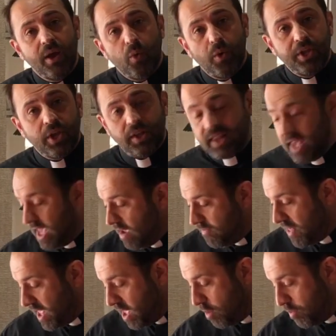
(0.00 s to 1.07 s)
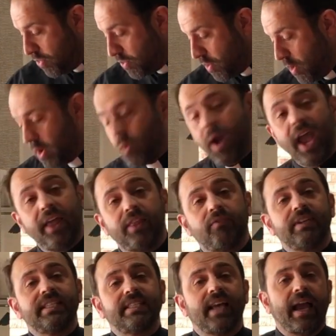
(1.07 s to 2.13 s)
when you leave, that you throw it away in the
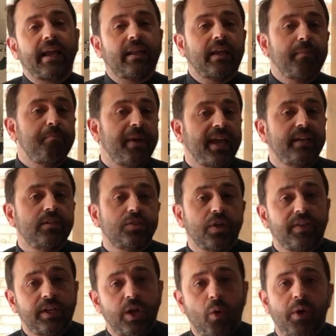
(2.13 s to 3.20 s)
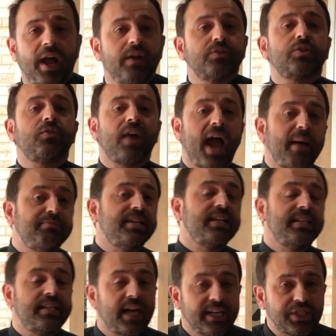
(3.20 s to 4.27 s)
recycling bin so that no one else grabs it
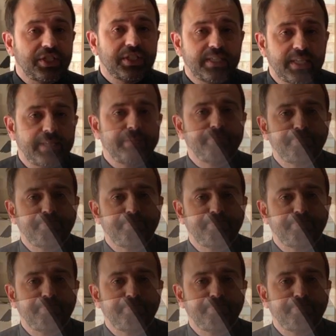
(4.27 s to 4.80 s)
and touches it.